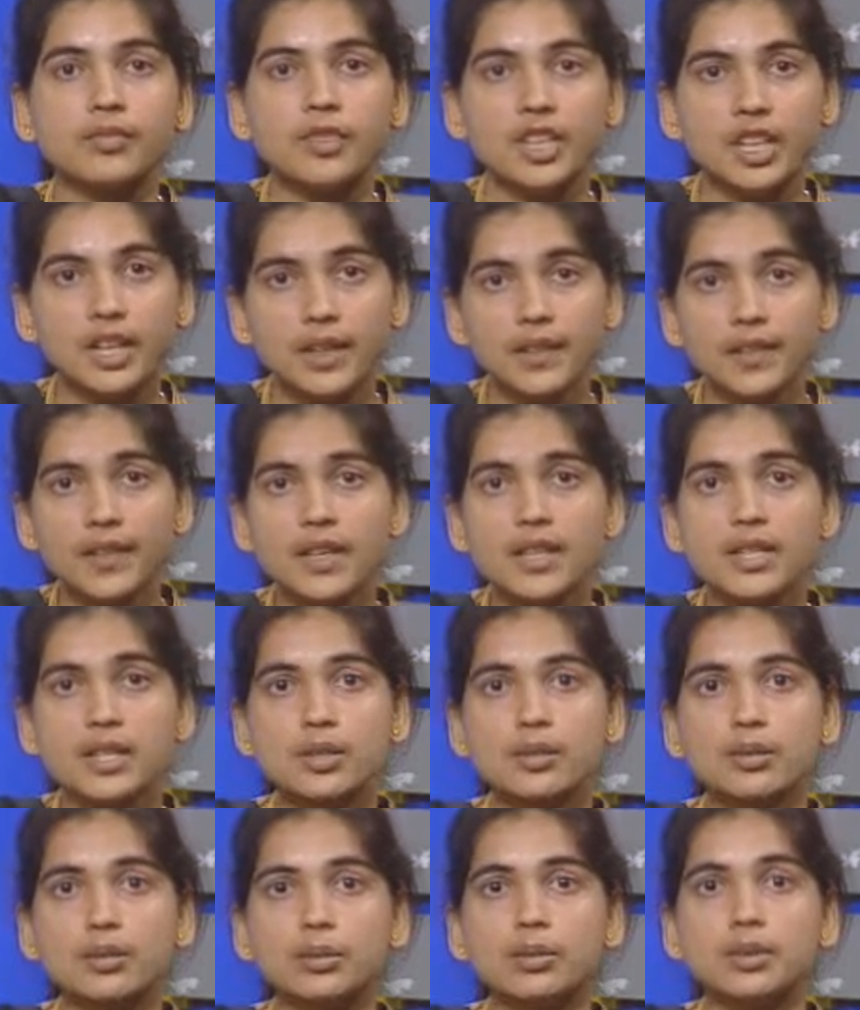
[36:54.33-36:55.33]
In this
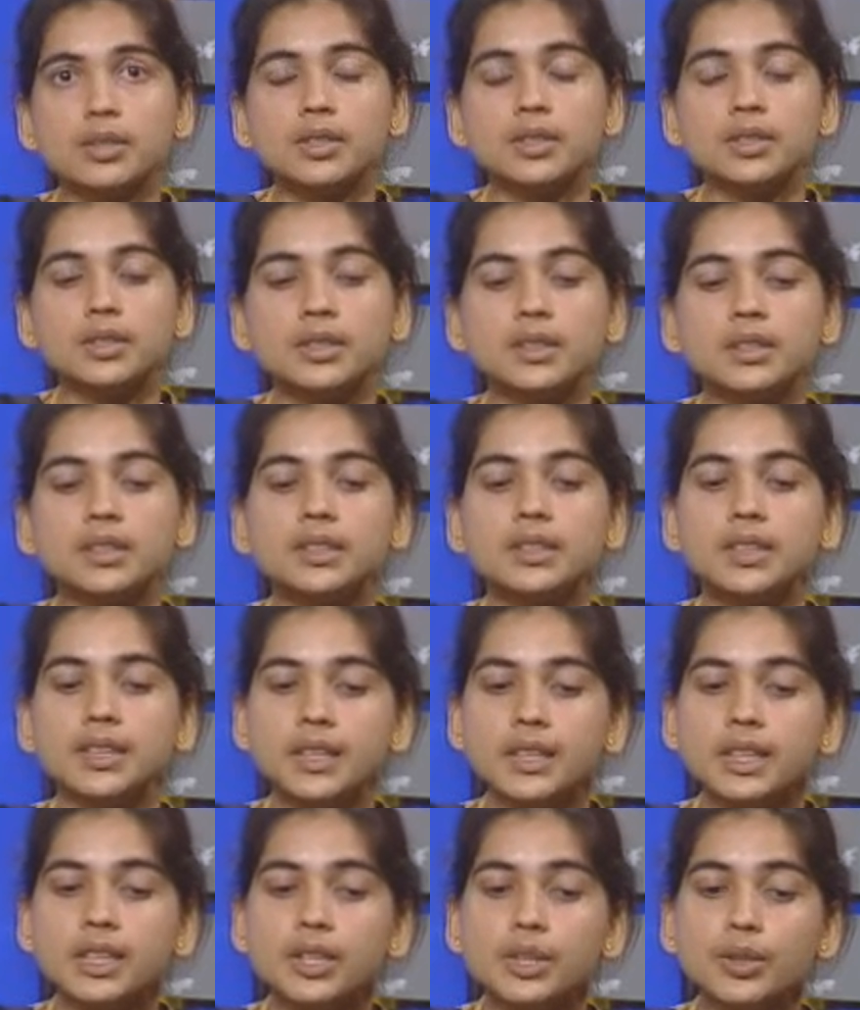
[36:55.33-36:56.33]
course, there
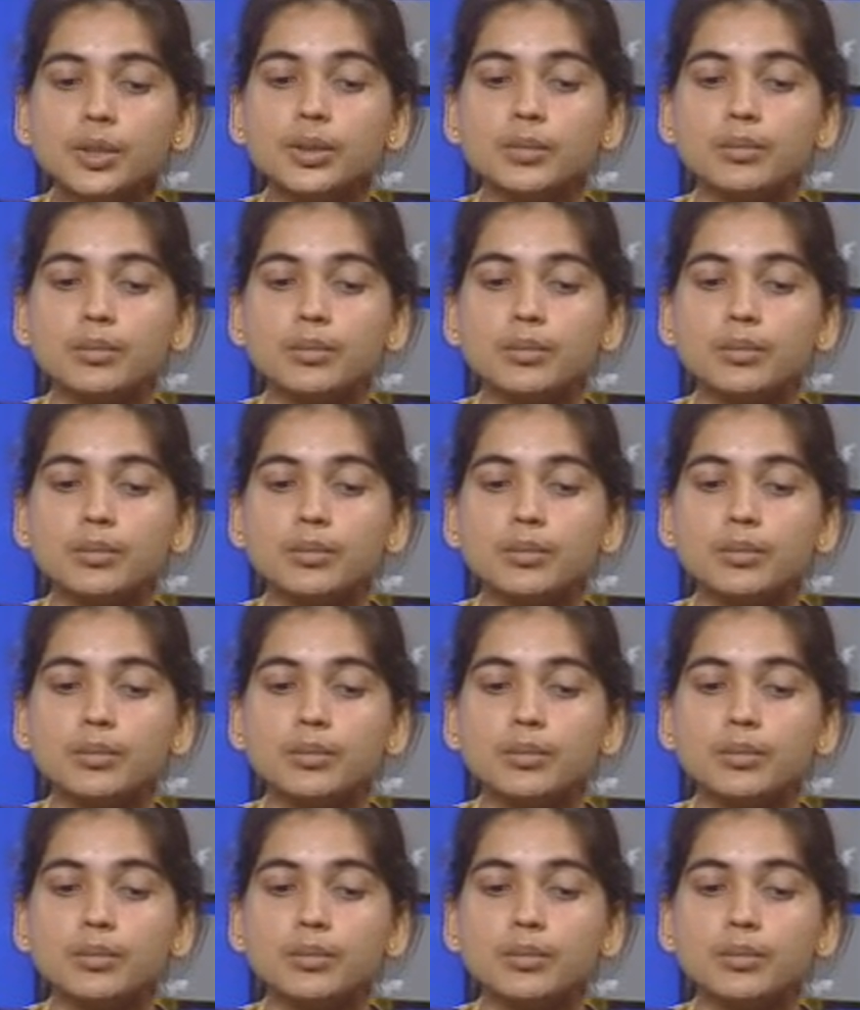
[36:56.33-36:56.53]
are two